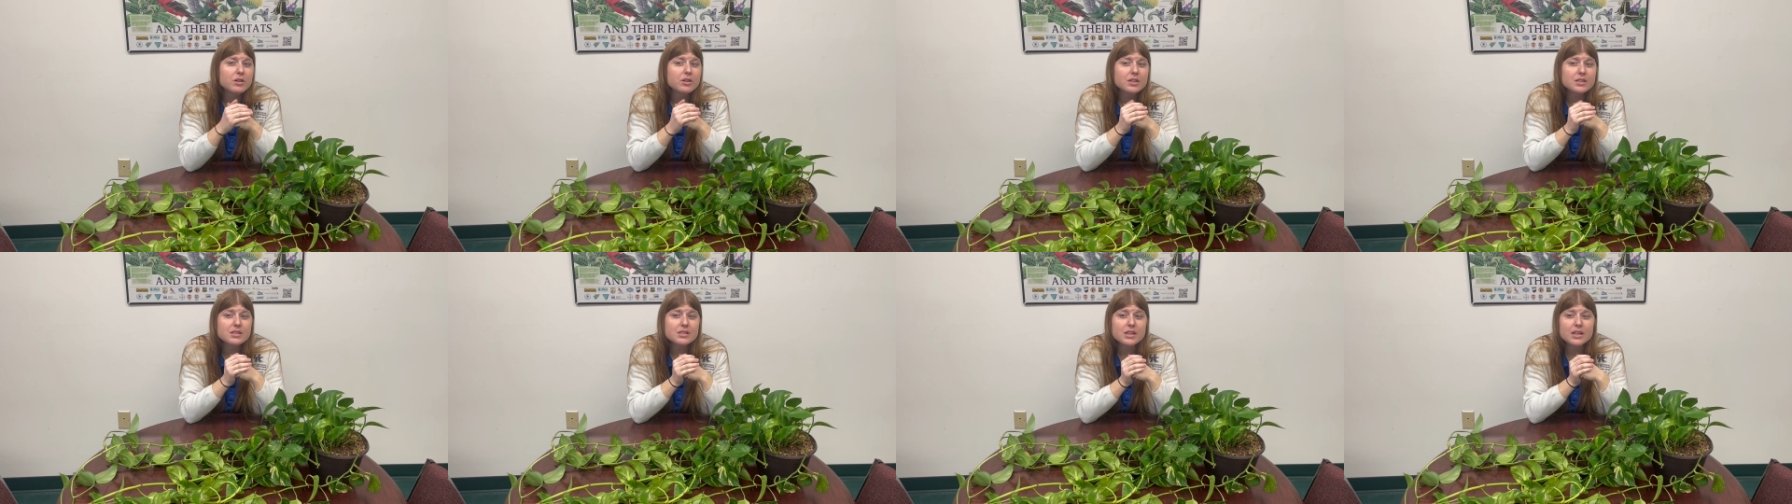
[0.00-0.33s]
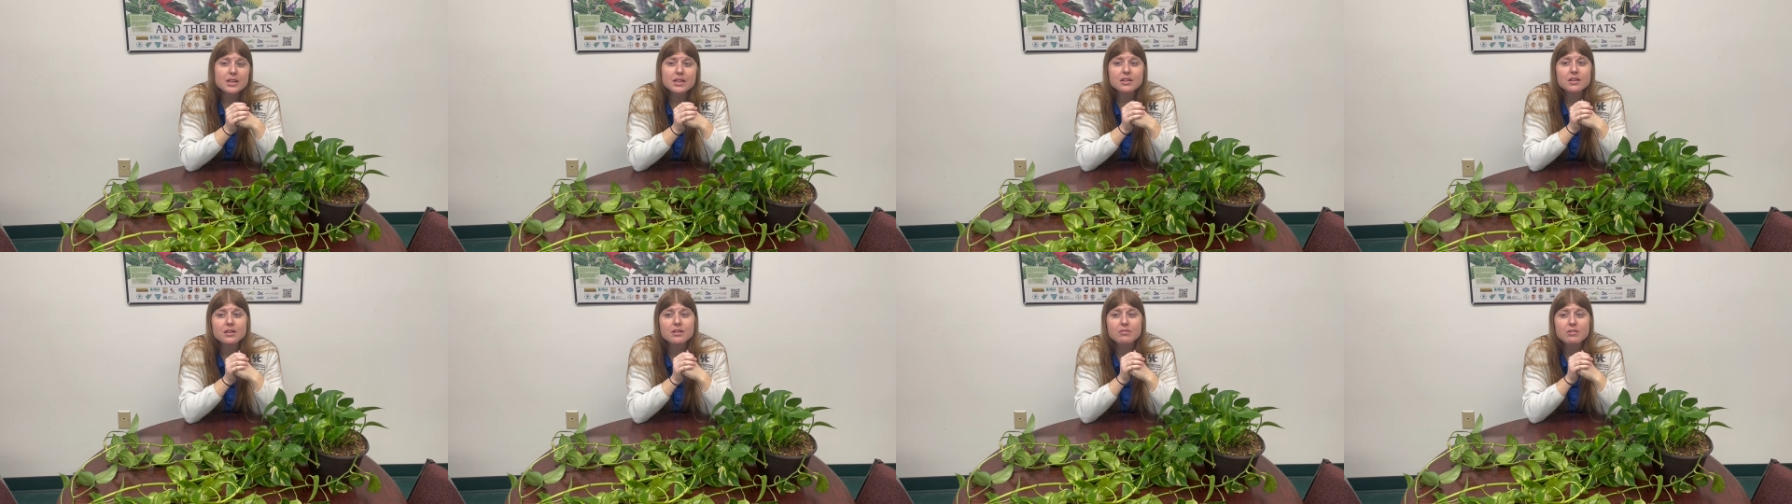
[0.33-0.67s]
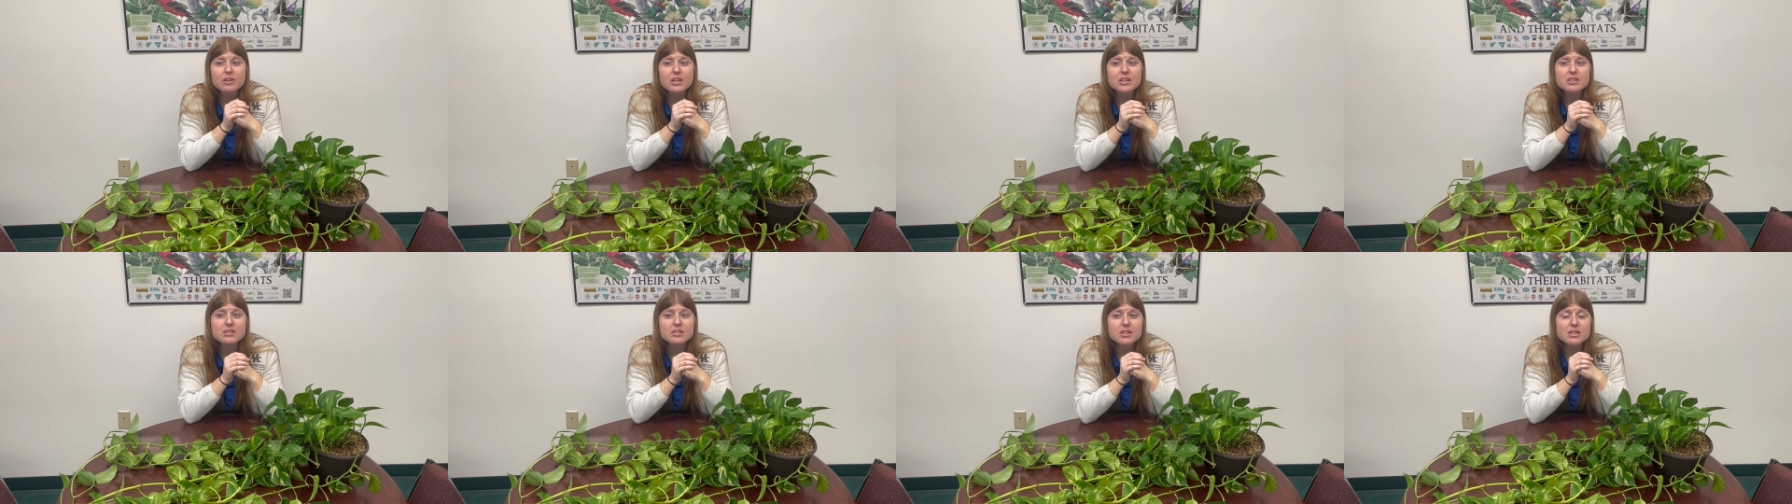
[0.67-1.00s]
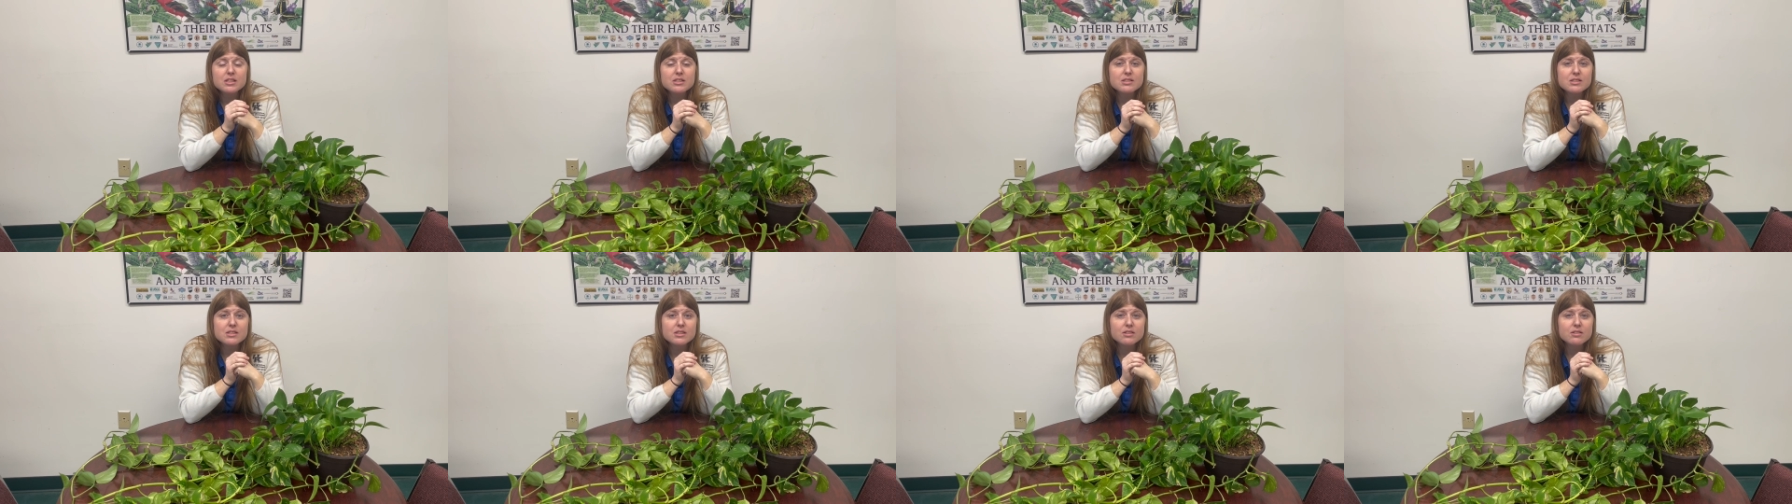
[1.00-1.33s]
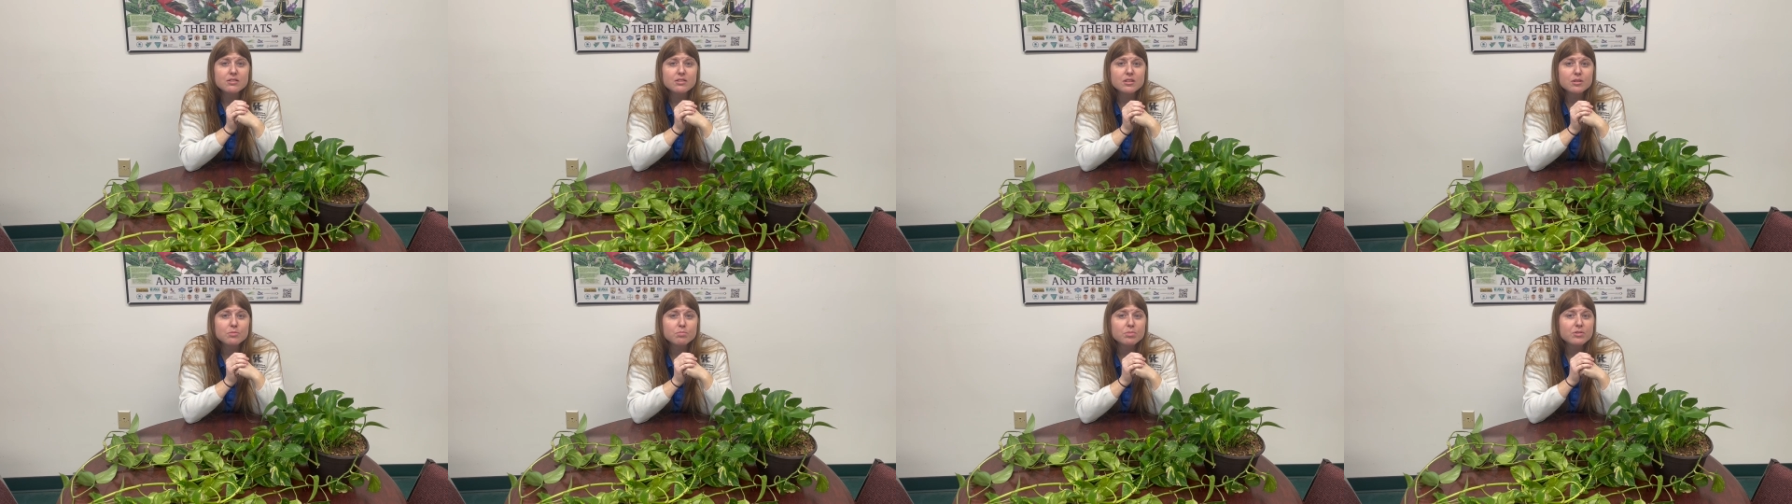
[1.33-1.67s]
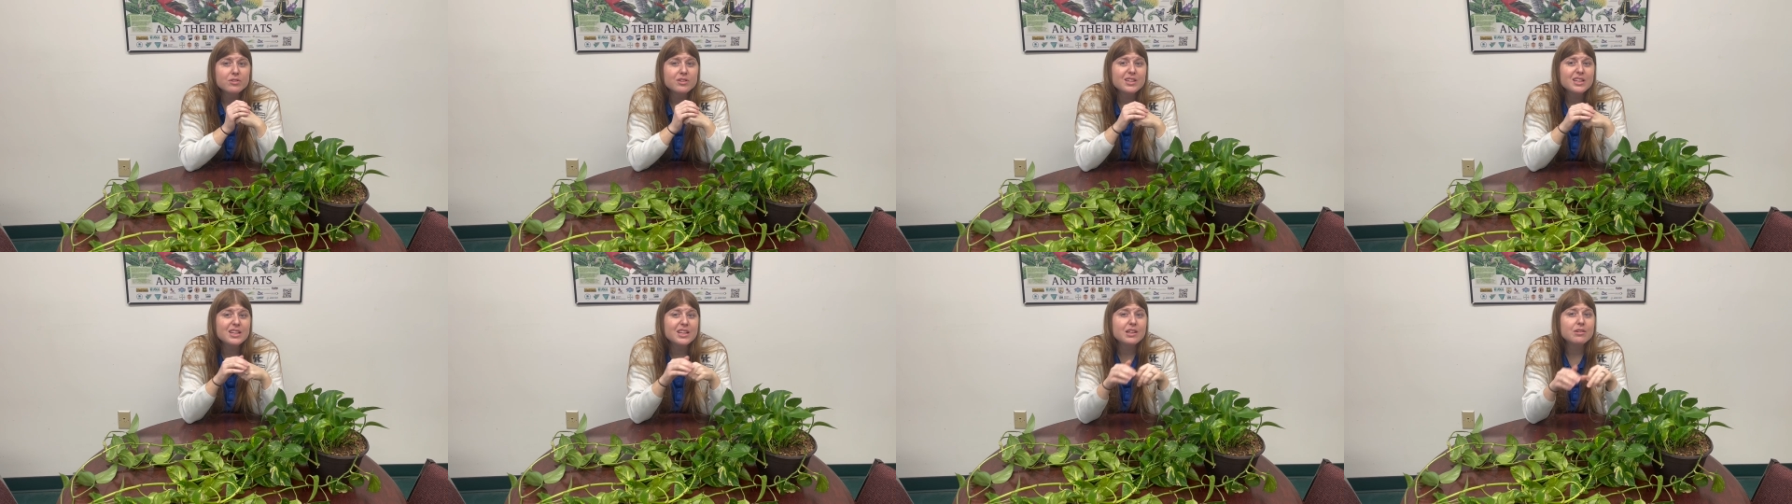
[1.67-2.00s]
it's considered a
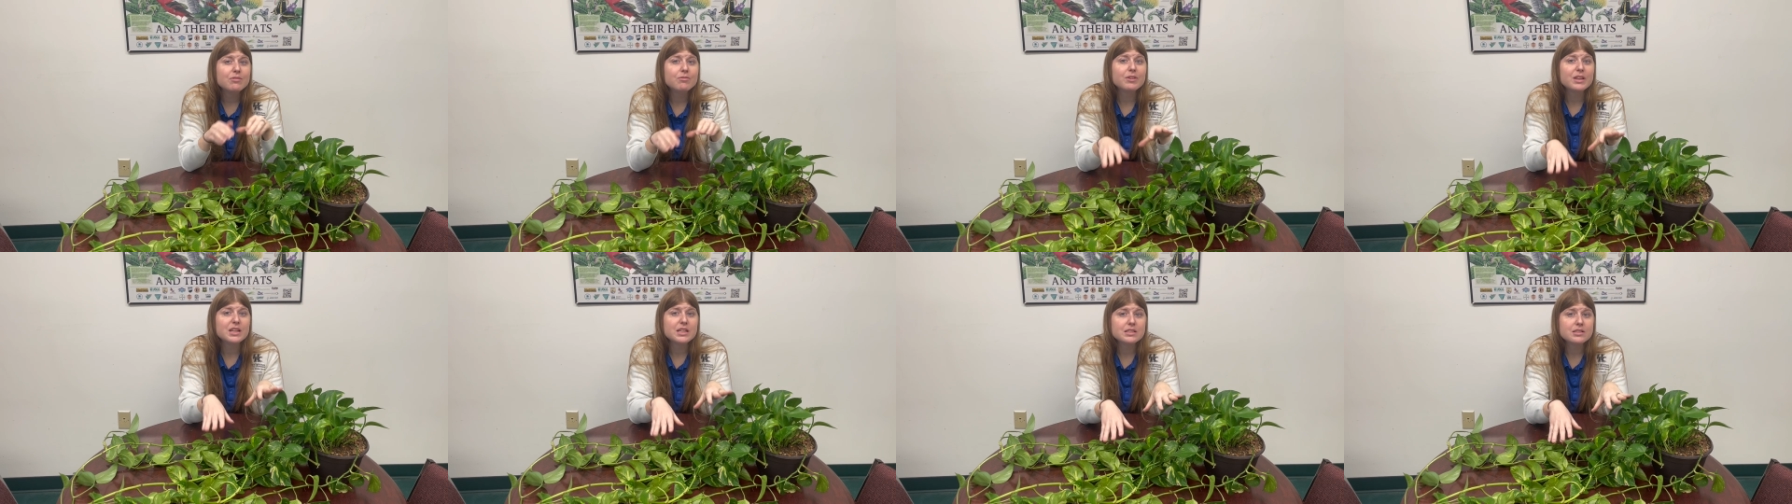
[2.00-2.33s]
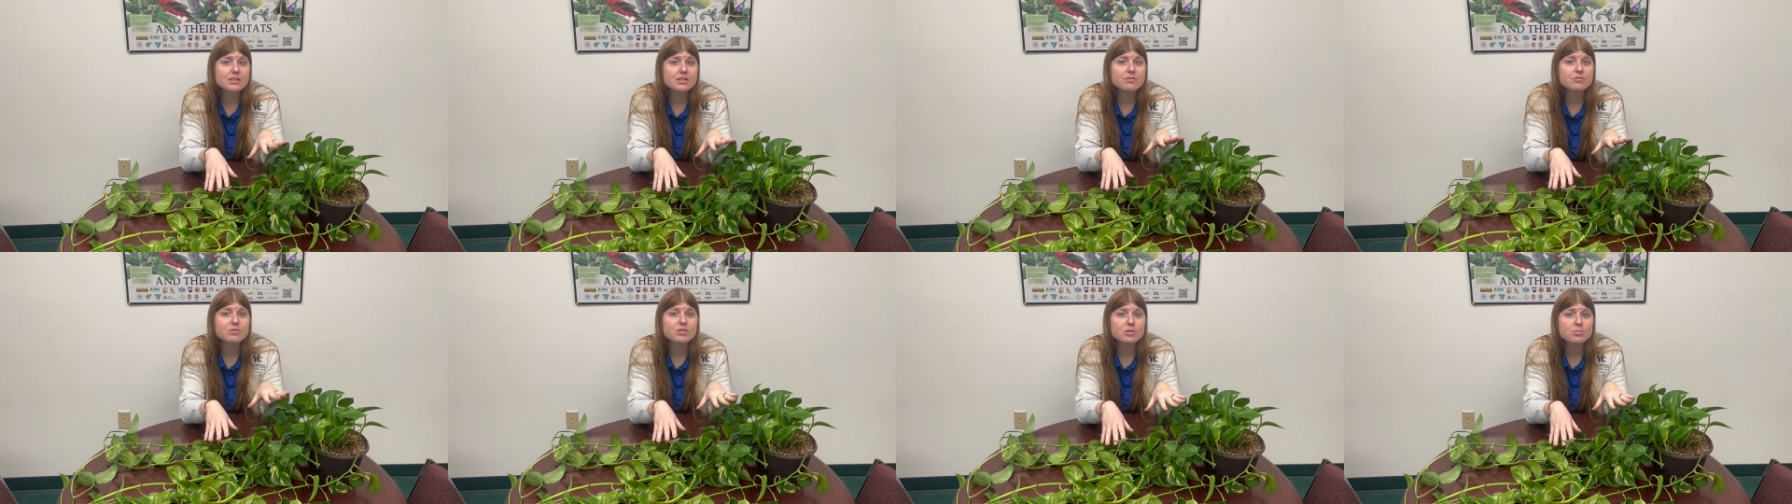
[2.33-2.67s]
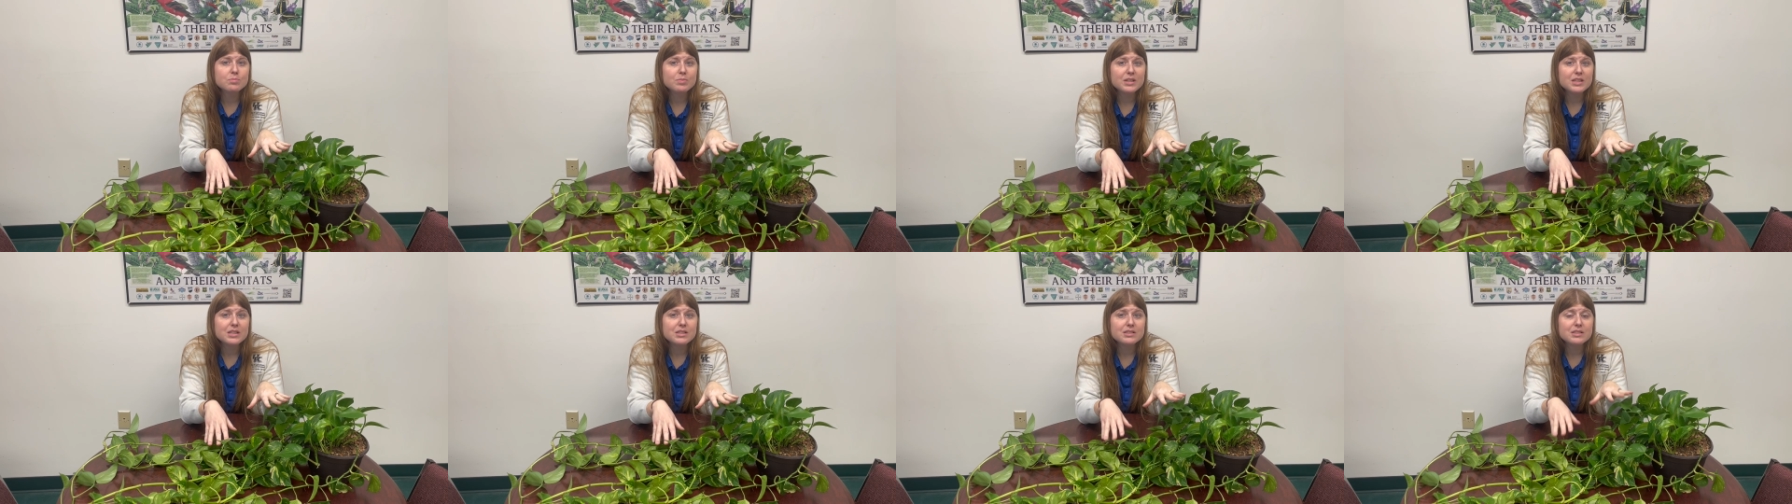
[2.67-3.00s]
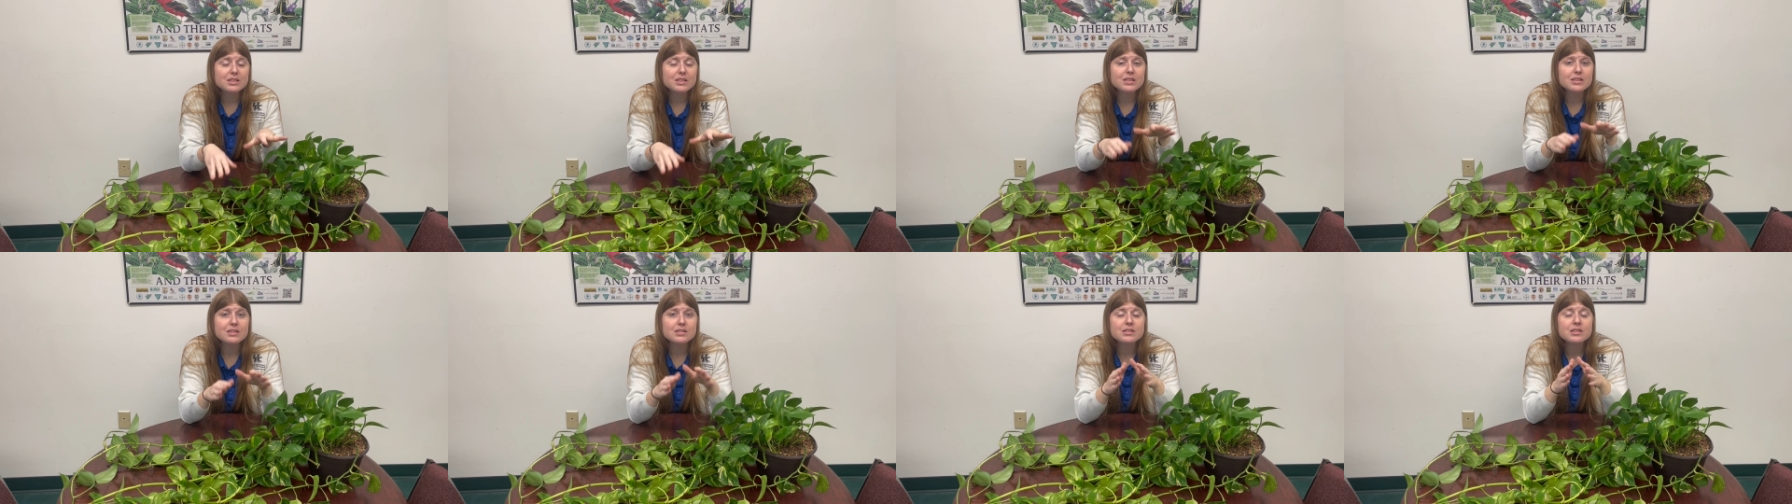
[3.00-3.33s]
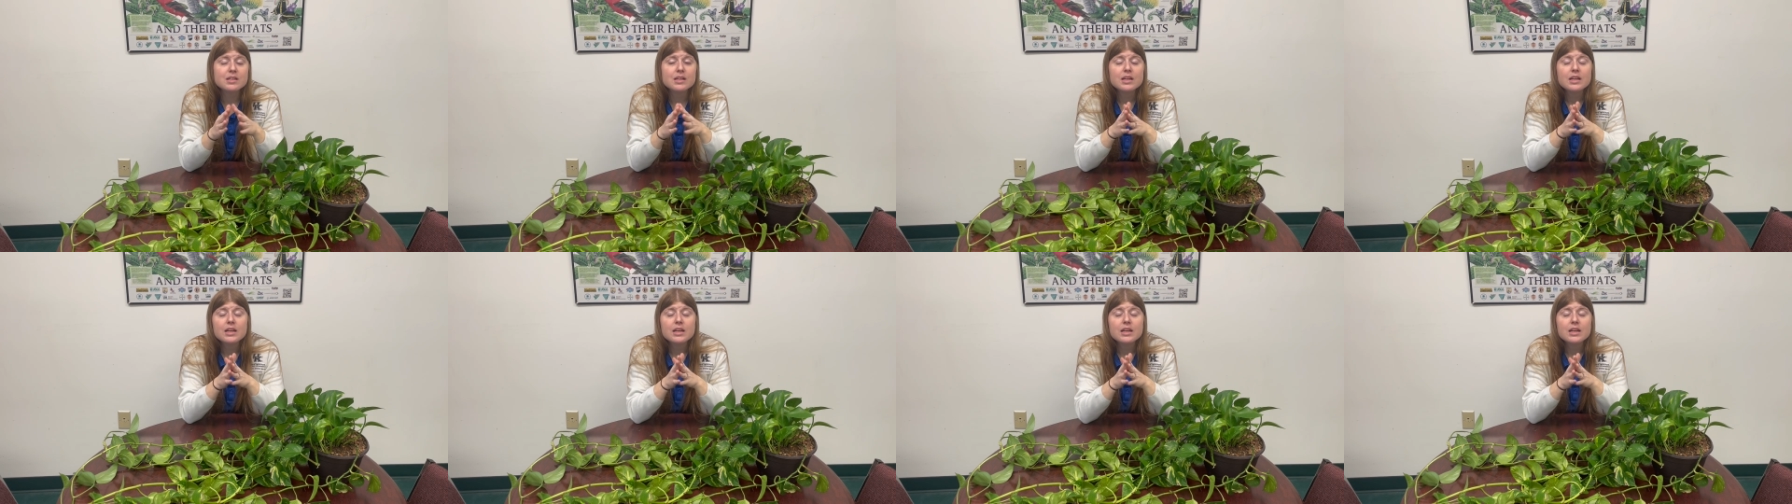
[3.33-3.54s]
pretty invasive species